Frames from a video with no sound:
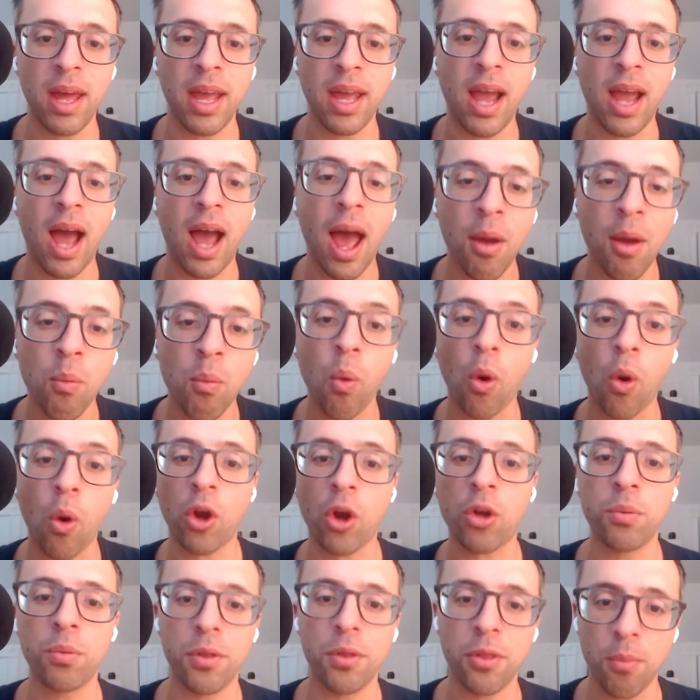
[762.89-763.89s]
Like I
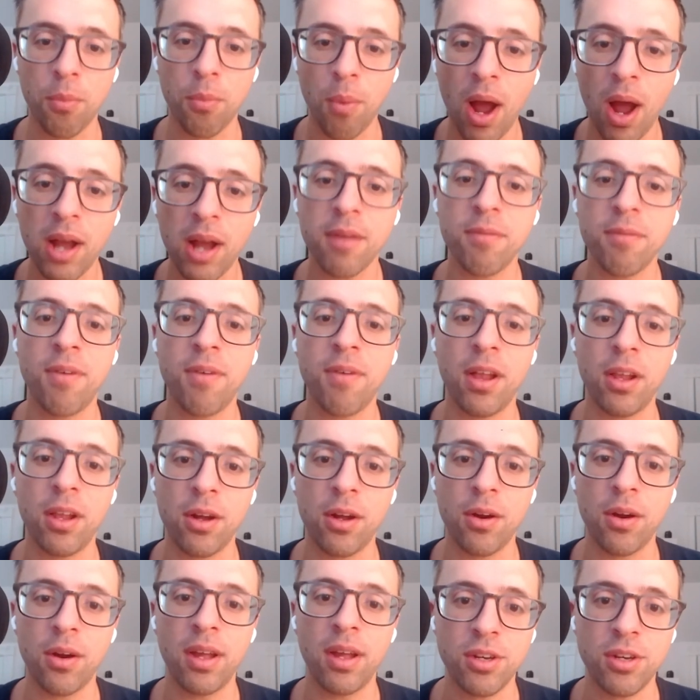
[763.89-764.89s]
worked with the Rockefeller
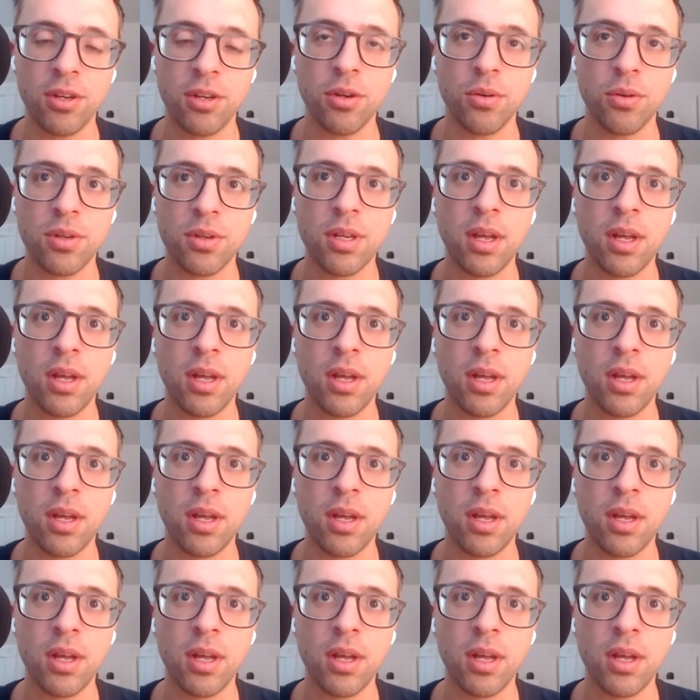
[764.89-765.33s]
Institute.